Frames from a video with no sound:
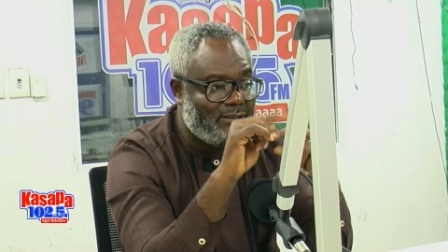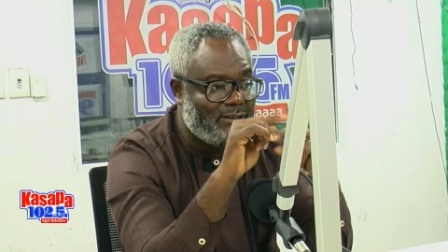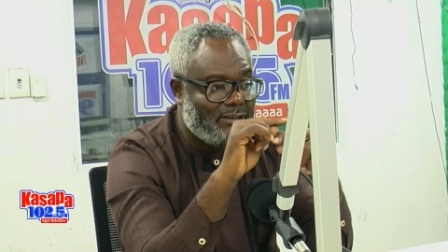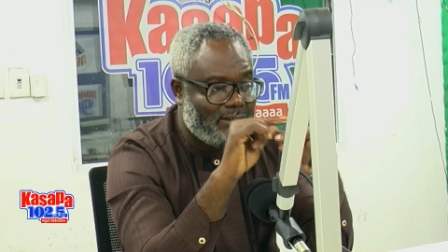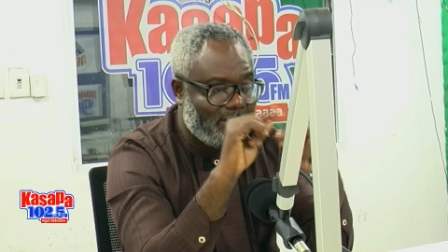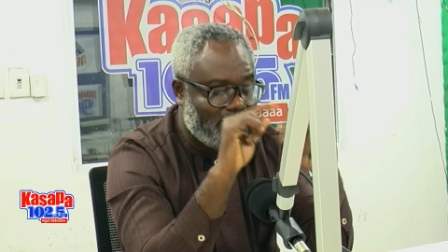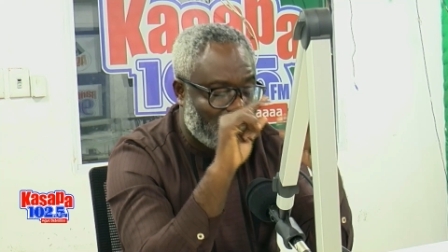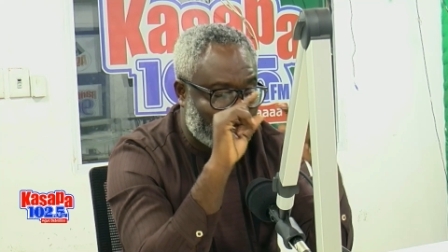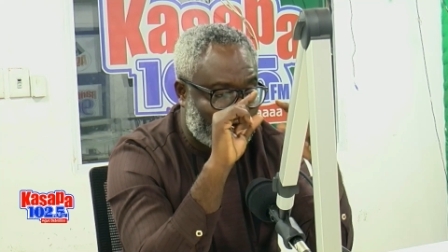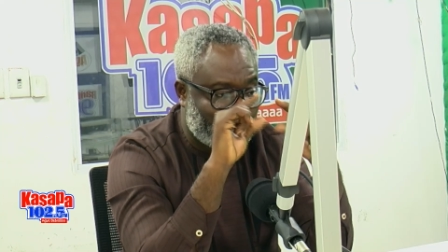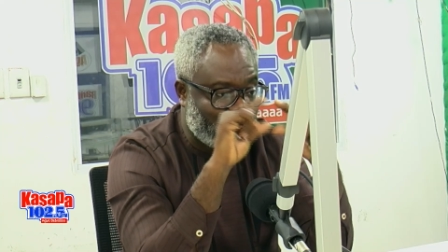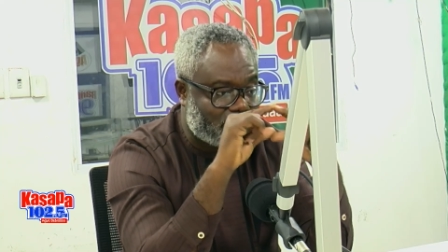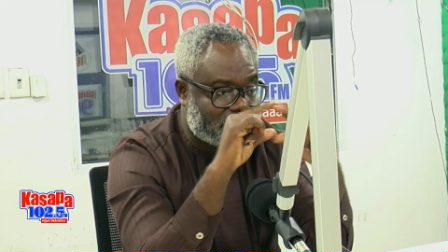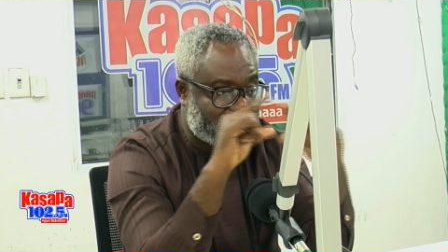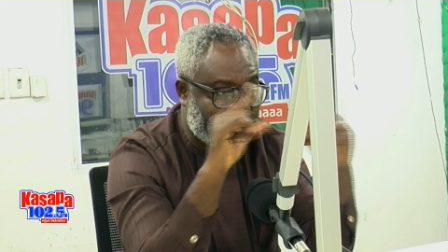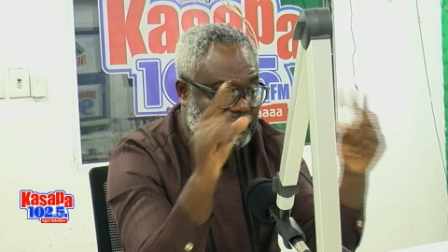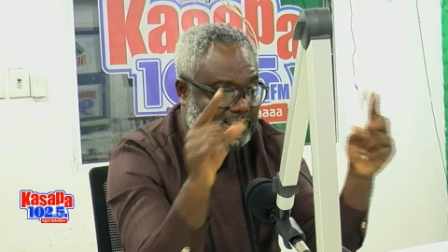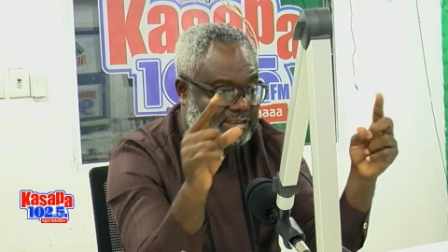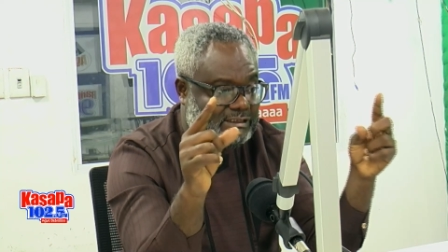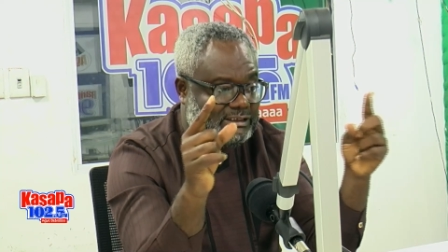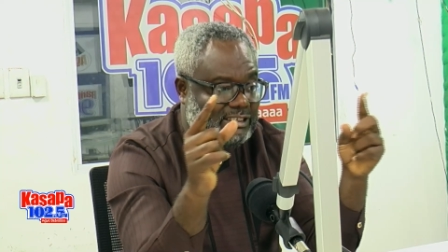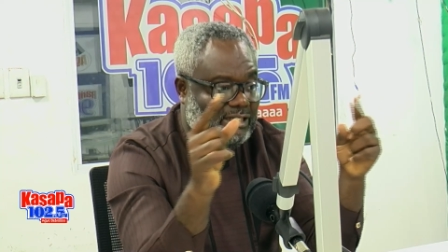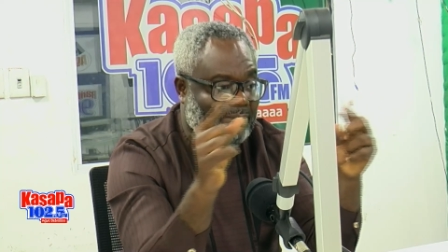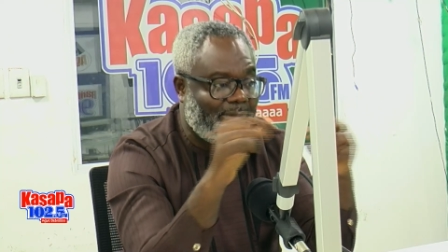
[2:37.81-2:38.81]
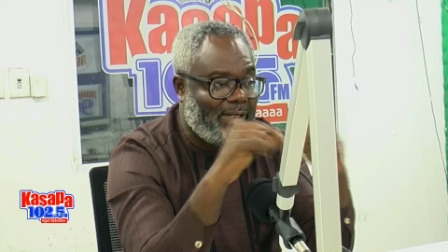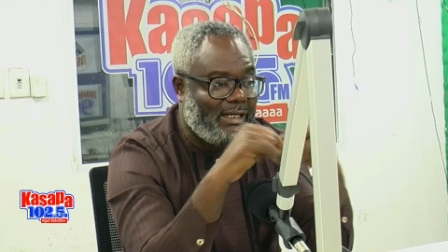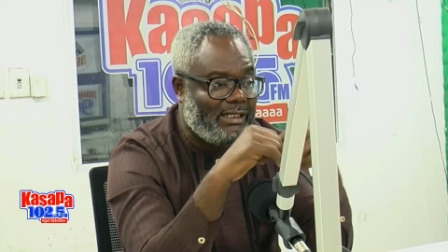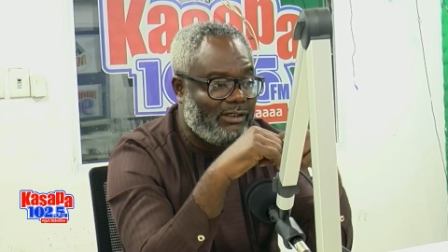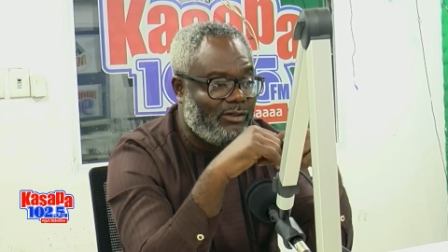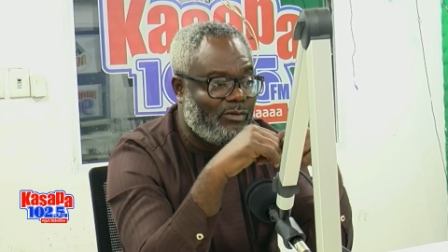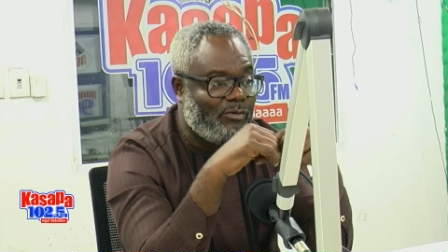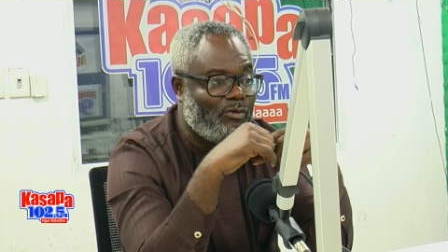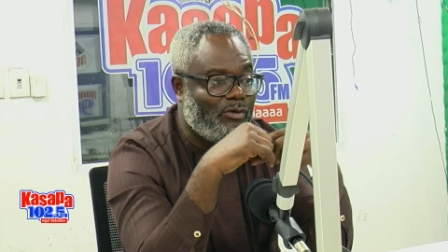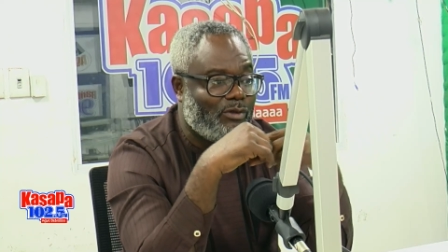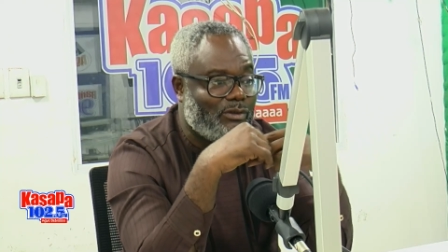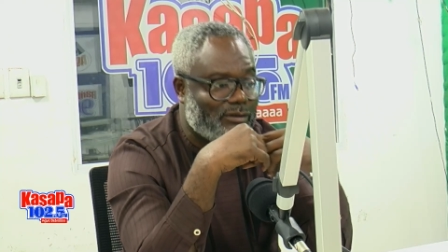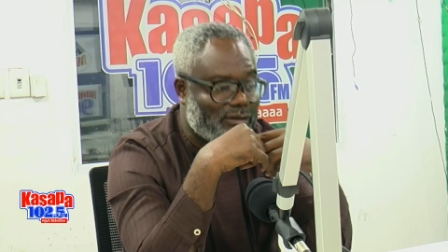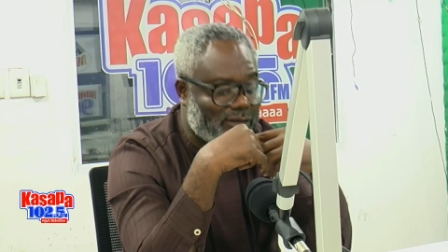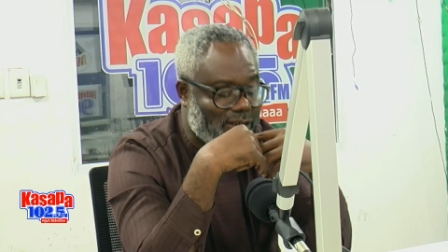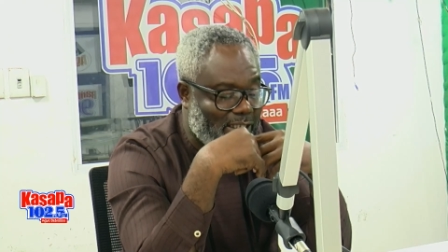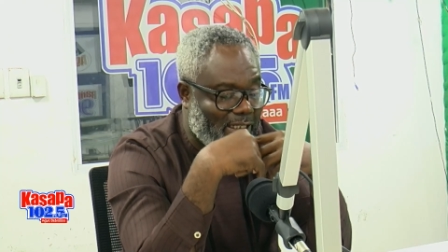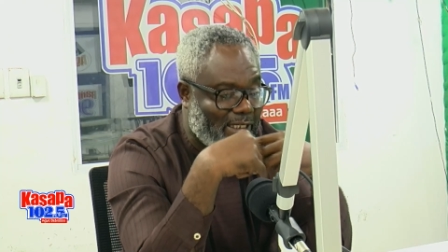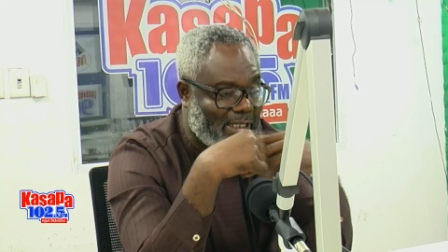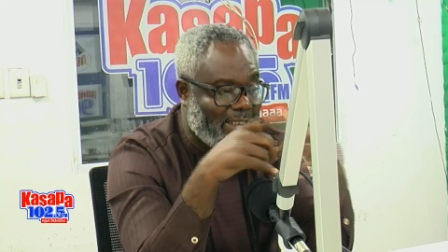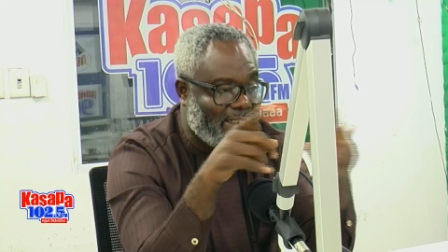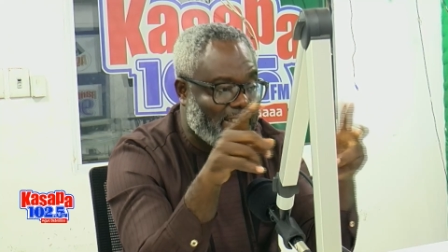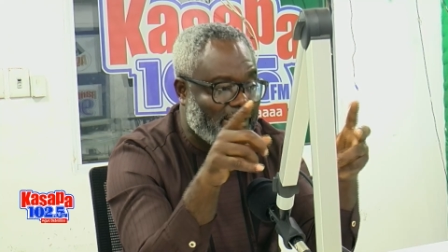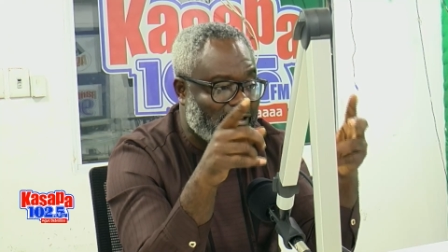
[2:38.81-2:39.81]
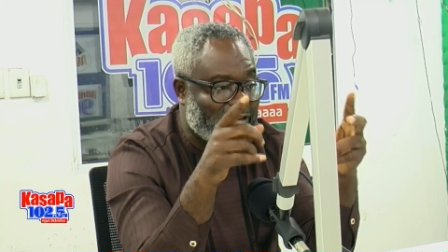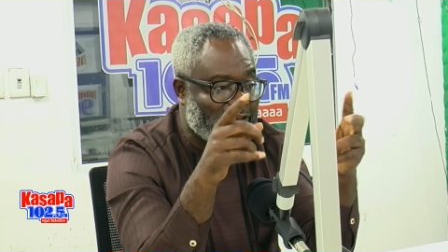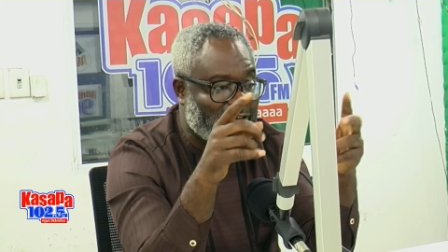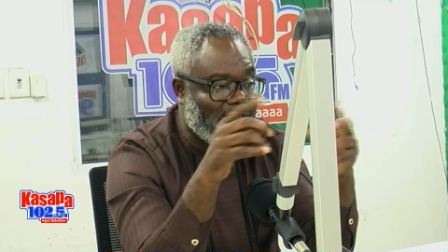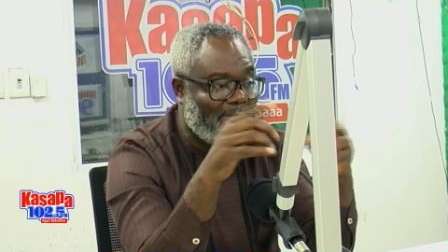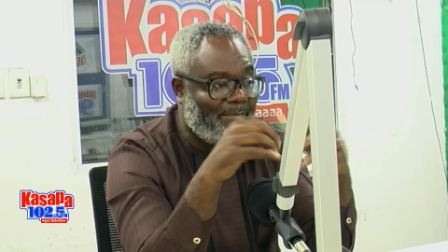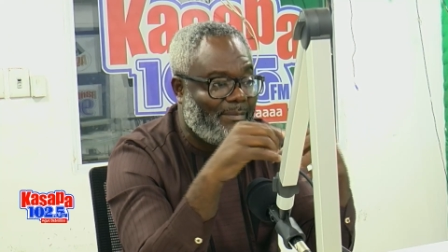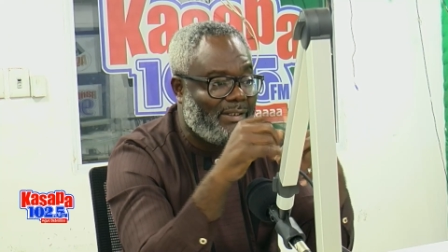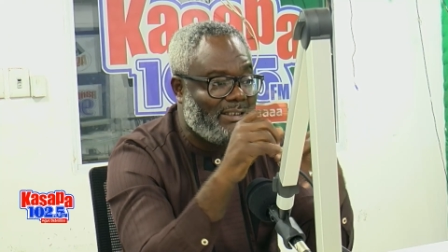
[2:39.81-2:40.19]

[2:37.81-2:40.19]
into Senate number, no number